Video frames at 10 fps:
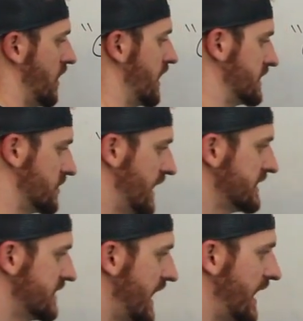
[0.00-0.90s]
All right, so
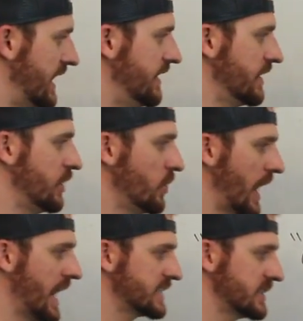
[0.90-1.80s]
that's that. And you
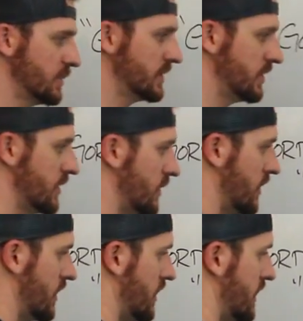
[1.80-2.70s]
actually would
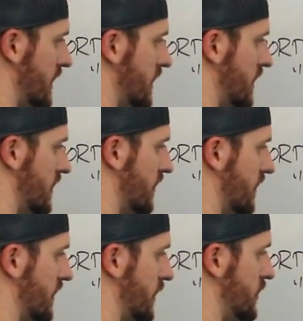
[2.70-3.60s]
do
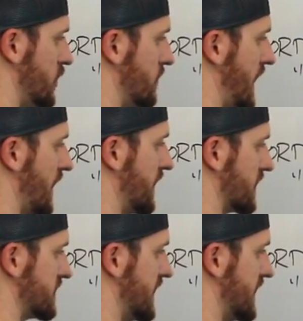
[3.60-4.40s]
the math here.